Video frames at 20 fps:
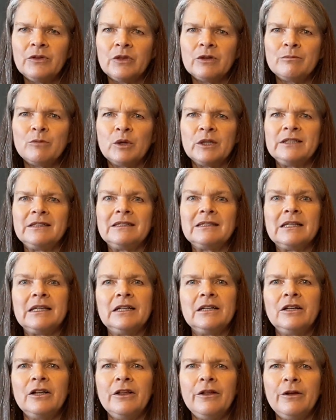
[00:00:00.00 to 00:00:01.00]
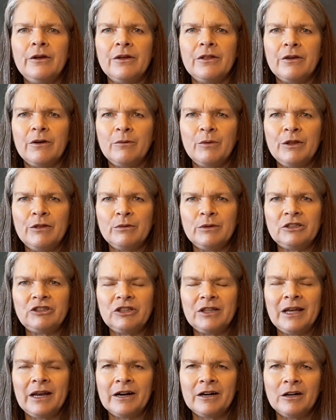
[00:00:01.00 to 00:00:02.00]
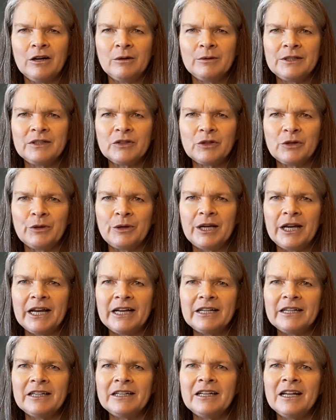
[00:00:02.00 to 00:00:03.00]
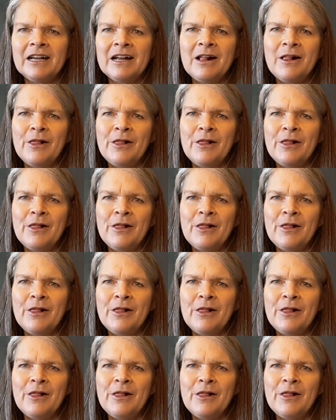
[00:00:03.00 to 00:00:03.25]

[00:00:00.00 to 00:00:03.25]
The more skill with which the arrow is created,